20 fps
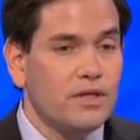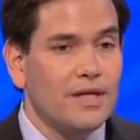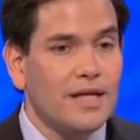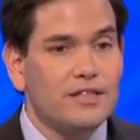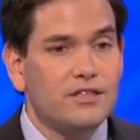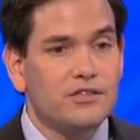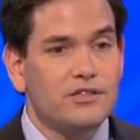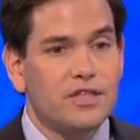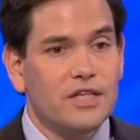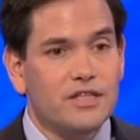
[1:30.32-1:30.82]
Well, the
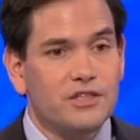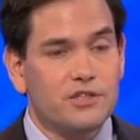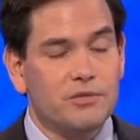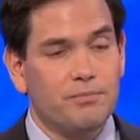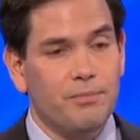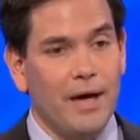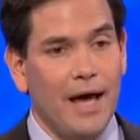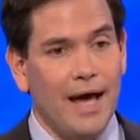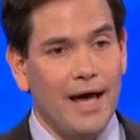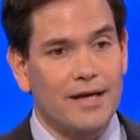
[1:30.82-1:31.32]

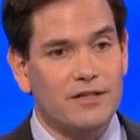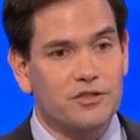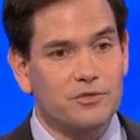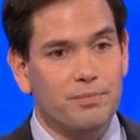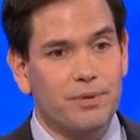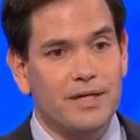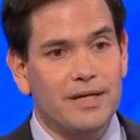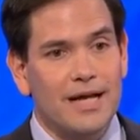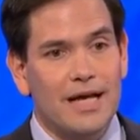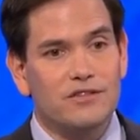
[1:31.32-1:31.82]
legislation
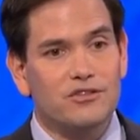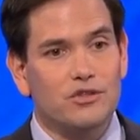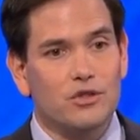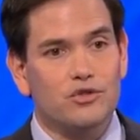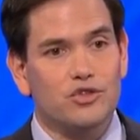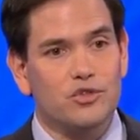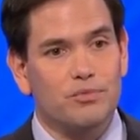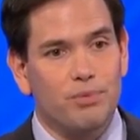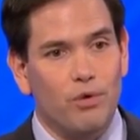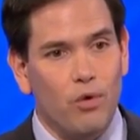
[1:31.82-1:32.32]
passed, but it has
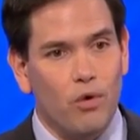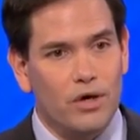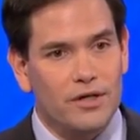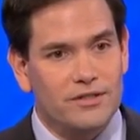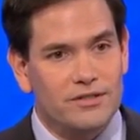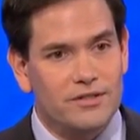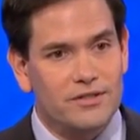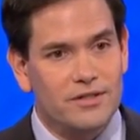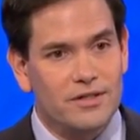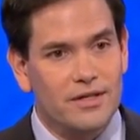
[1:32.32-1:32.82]
no
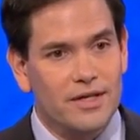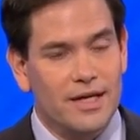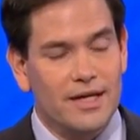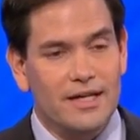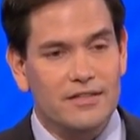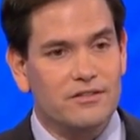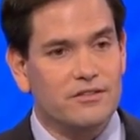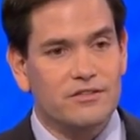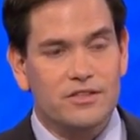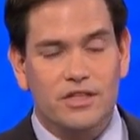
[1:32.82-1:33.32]
support.
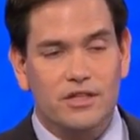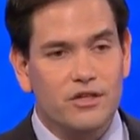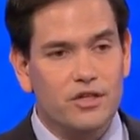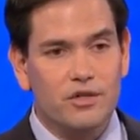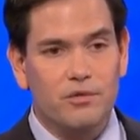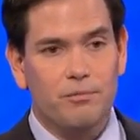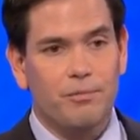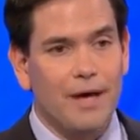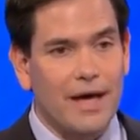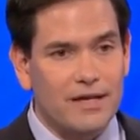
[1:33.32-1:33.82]
In essence, it
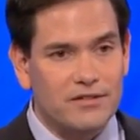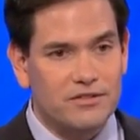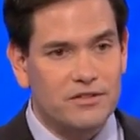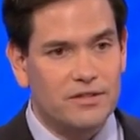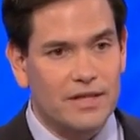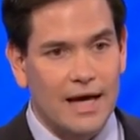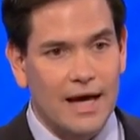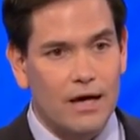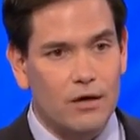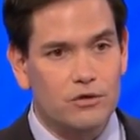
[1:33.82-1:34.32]
couldn't pass
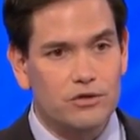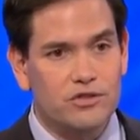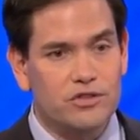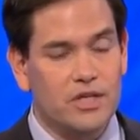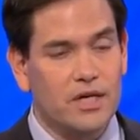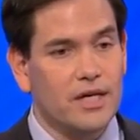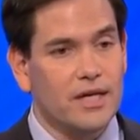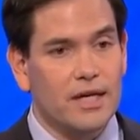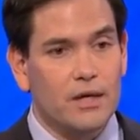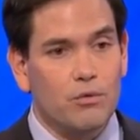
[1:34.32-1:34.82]
in the House.
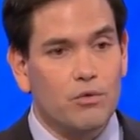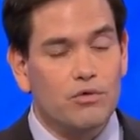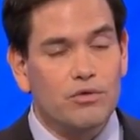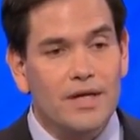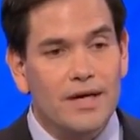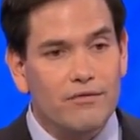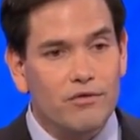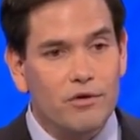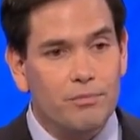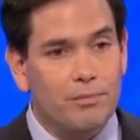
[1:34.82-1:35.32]
It will
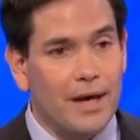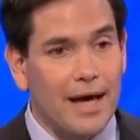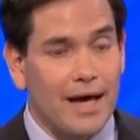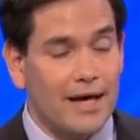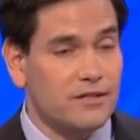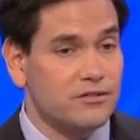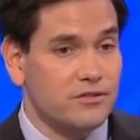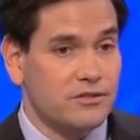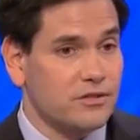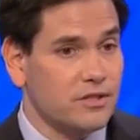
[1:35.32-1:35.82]
never
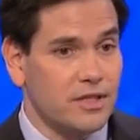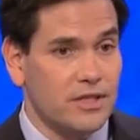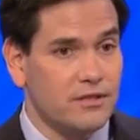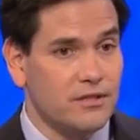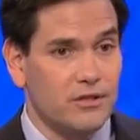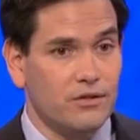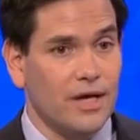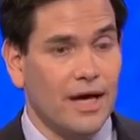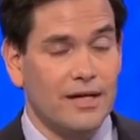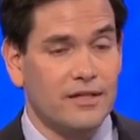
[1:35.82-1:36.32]
pass
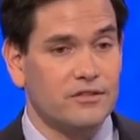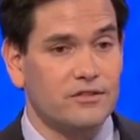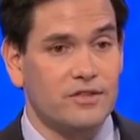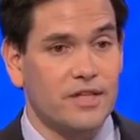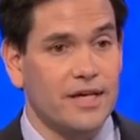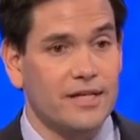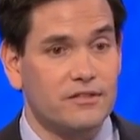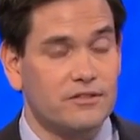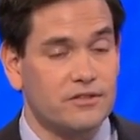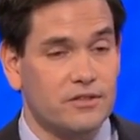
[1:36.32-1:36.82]
in the United
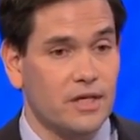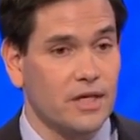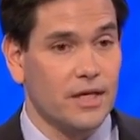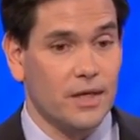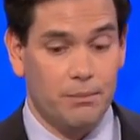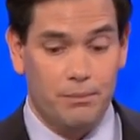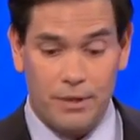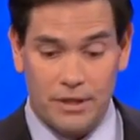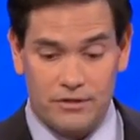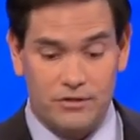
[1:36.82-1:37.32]
States
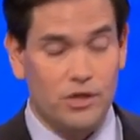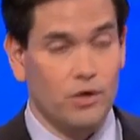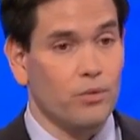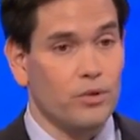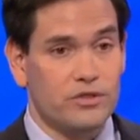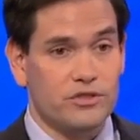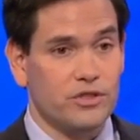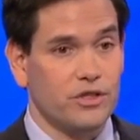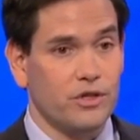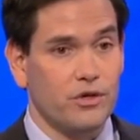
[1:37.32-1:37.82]
until
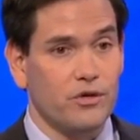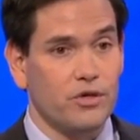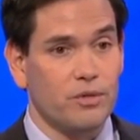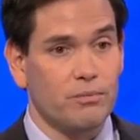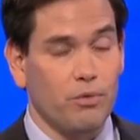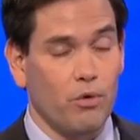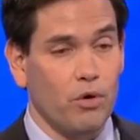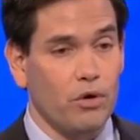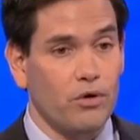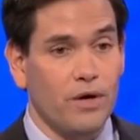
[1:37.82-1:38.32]
we secure
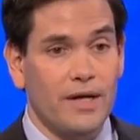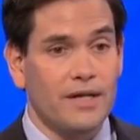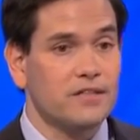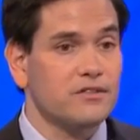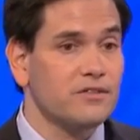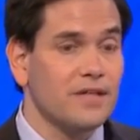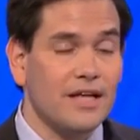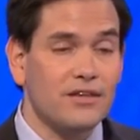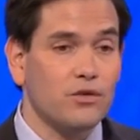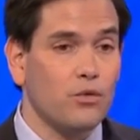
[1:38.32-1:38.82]
the border, and
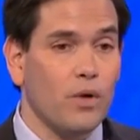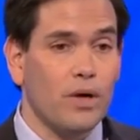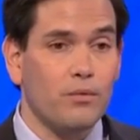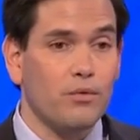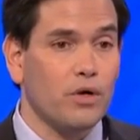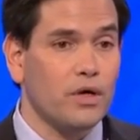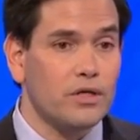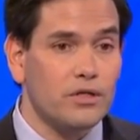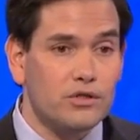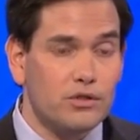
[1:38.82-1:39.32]
it's not the way
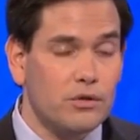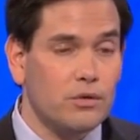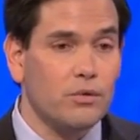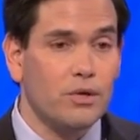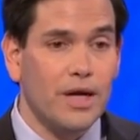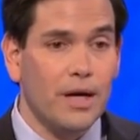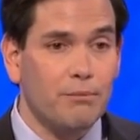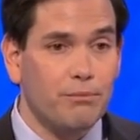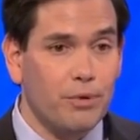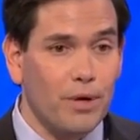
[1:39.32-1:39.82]
we're going to do it
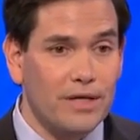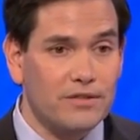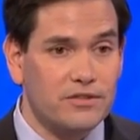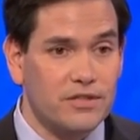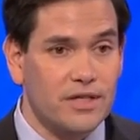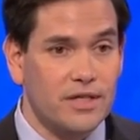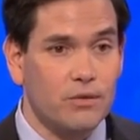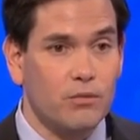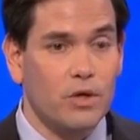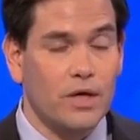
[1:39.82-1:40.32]
when I'm
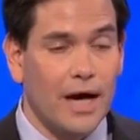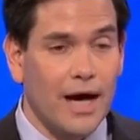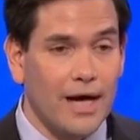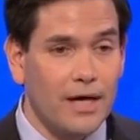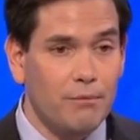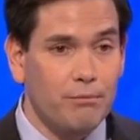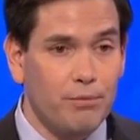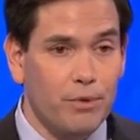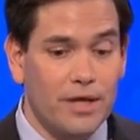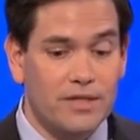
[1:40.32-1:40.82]
president. When
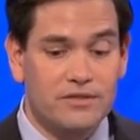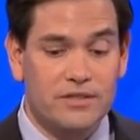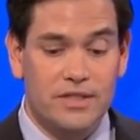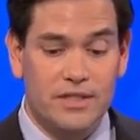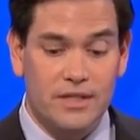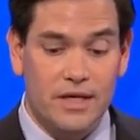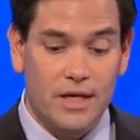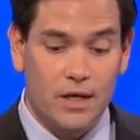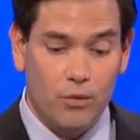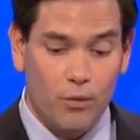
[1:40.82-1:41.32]
I am
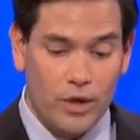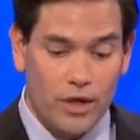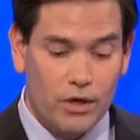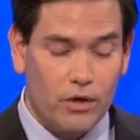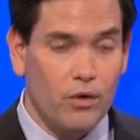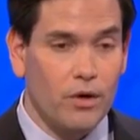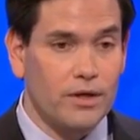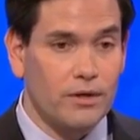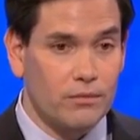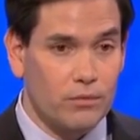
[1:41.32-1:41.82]
president, we
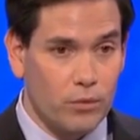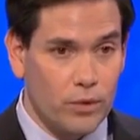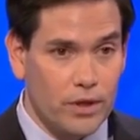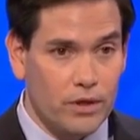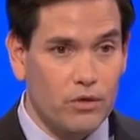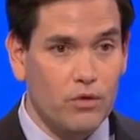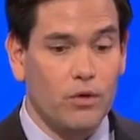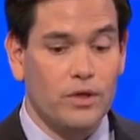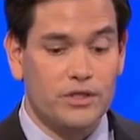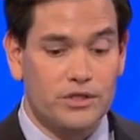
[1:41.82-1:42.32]
are going to,
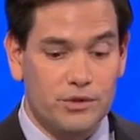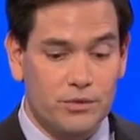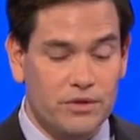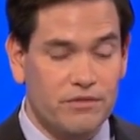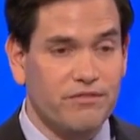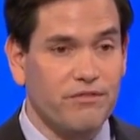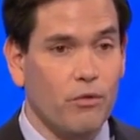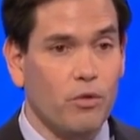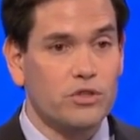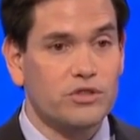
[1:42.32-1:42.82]
we are going to
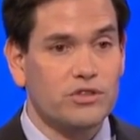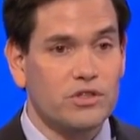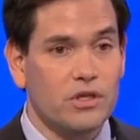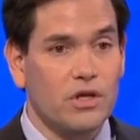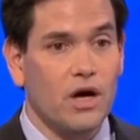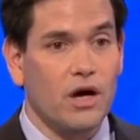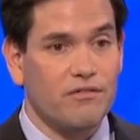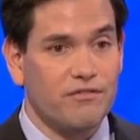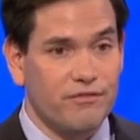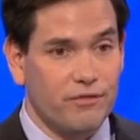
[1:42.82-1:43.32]
enforce the
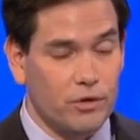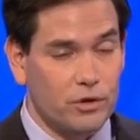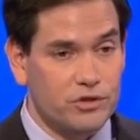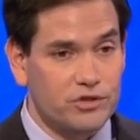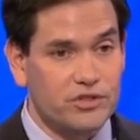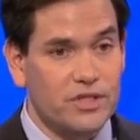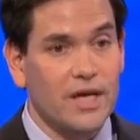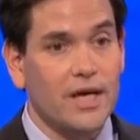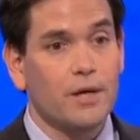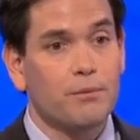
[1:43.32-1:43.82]
law law
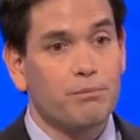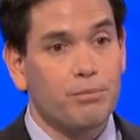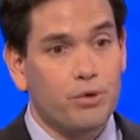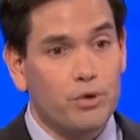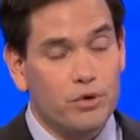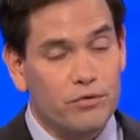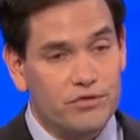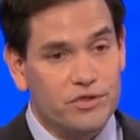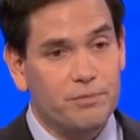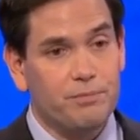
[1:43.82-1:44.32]
first.
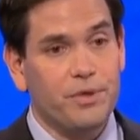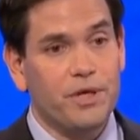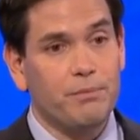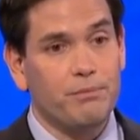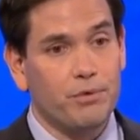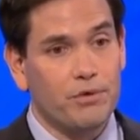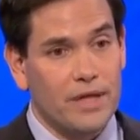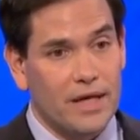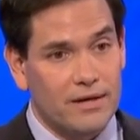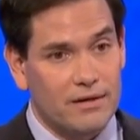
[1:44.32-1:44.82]
Prove to
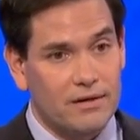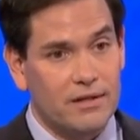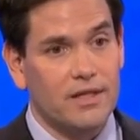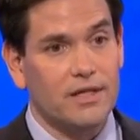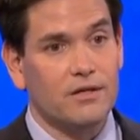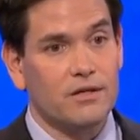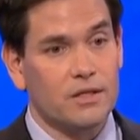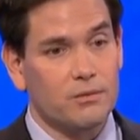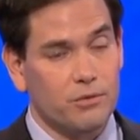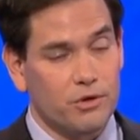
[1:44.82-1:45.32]
people that
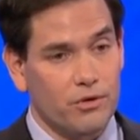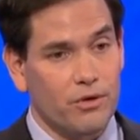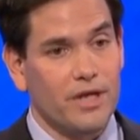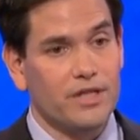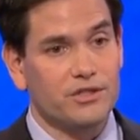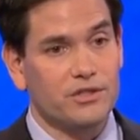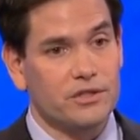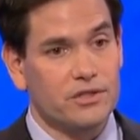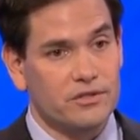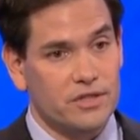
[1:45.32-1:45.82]
illegal
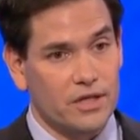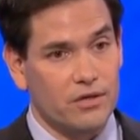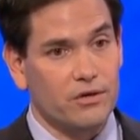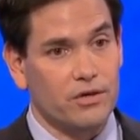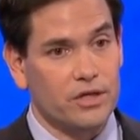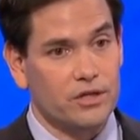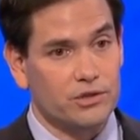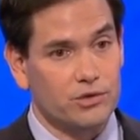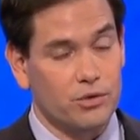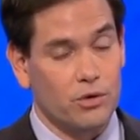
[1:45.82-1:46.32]
immigration is
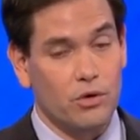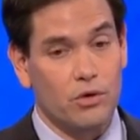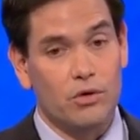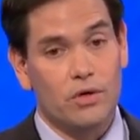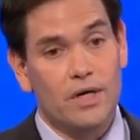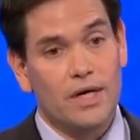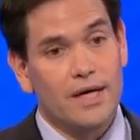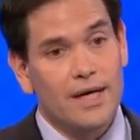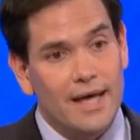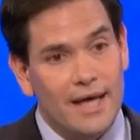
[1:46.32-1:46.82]
under
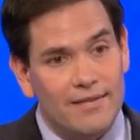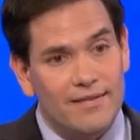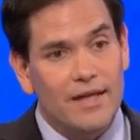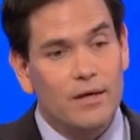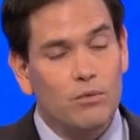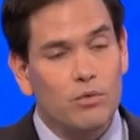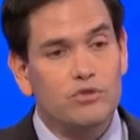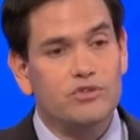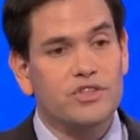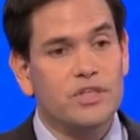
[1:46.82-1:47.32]
control, and
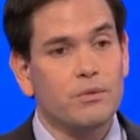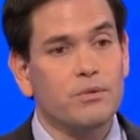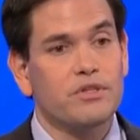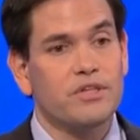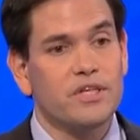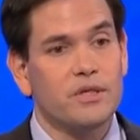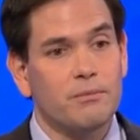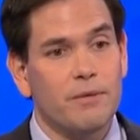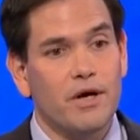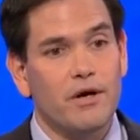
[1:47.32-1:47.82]
then we'll see
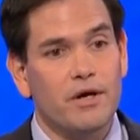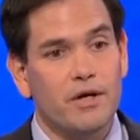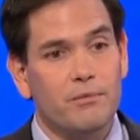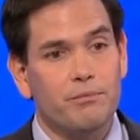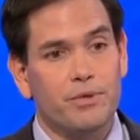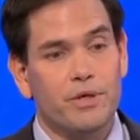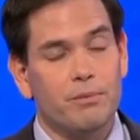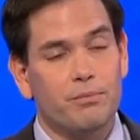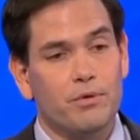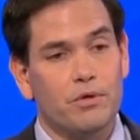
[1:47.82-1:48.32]
what the
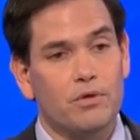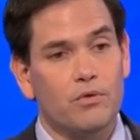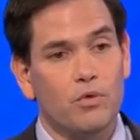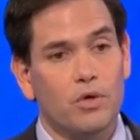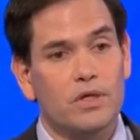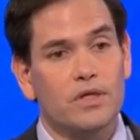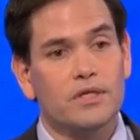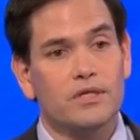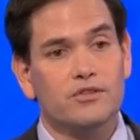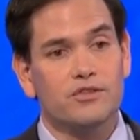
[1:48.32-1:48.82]
American people are
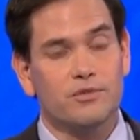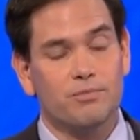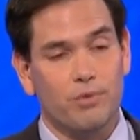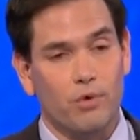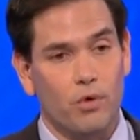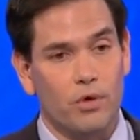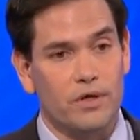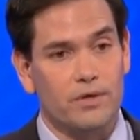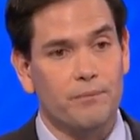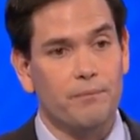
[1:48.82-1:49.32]
willing to
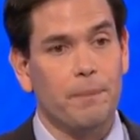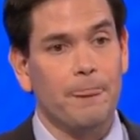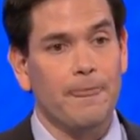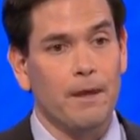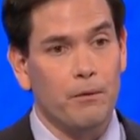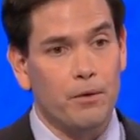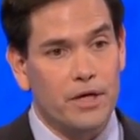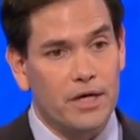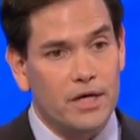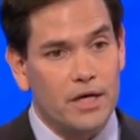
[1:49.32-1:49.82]
support
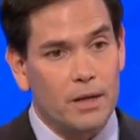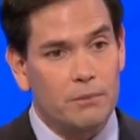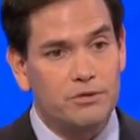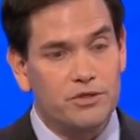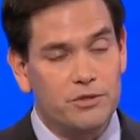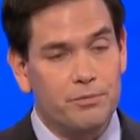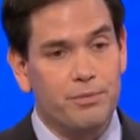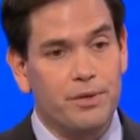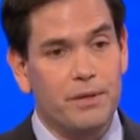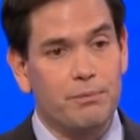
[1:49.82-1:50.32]
when it
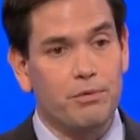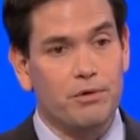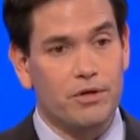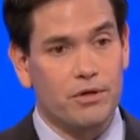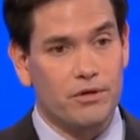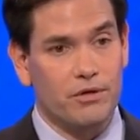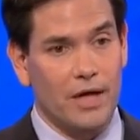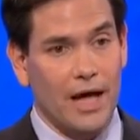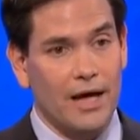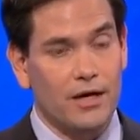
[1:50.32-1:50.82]
comes to people
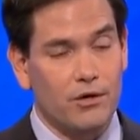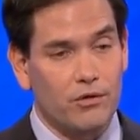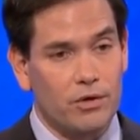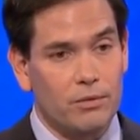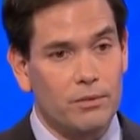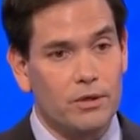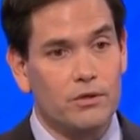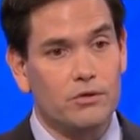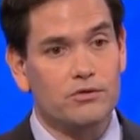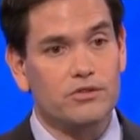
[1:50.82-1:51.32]
that are not
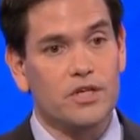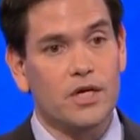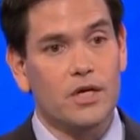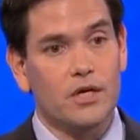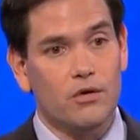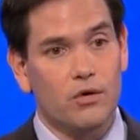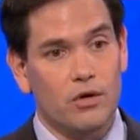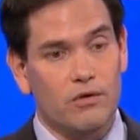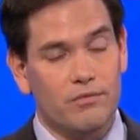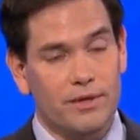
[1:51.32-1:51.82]
criminals,
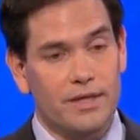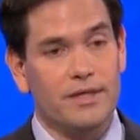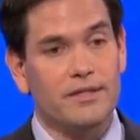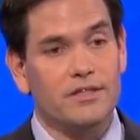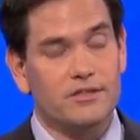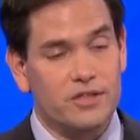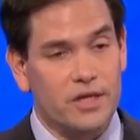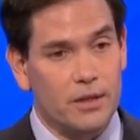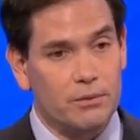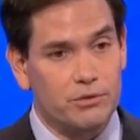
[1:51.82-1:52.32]
who have been in
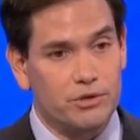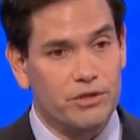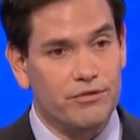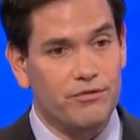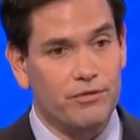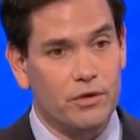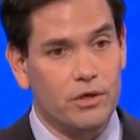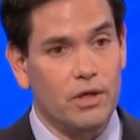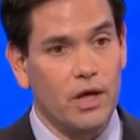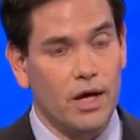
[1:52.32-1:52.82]
this country
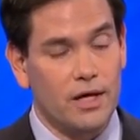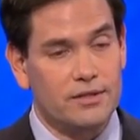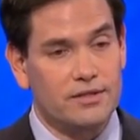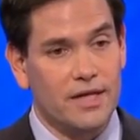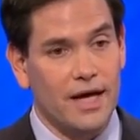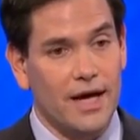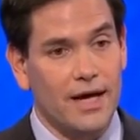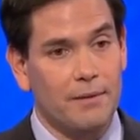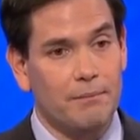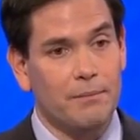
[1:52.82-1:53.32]
for a long
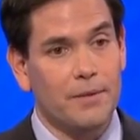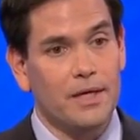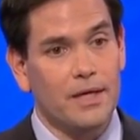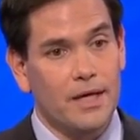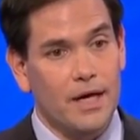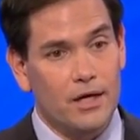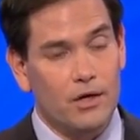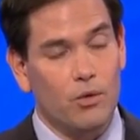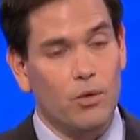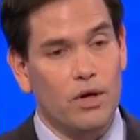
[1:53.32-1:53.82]
time,
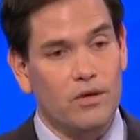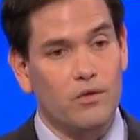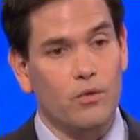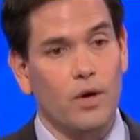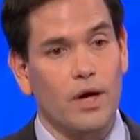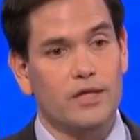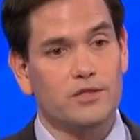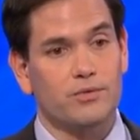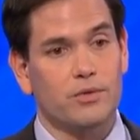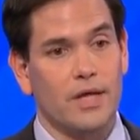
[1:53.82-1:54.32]
and who
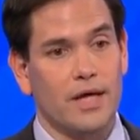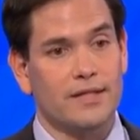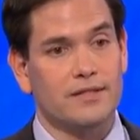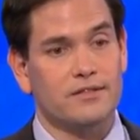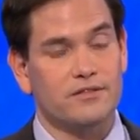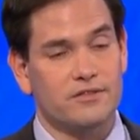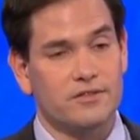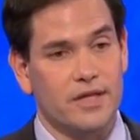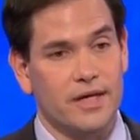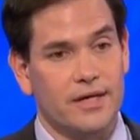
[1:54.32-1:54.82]
otherwise would
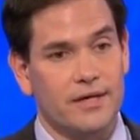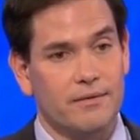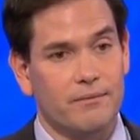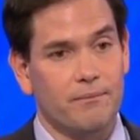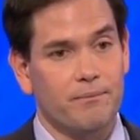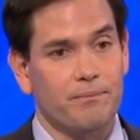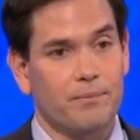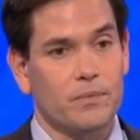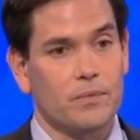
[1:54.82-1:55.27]
like to stay.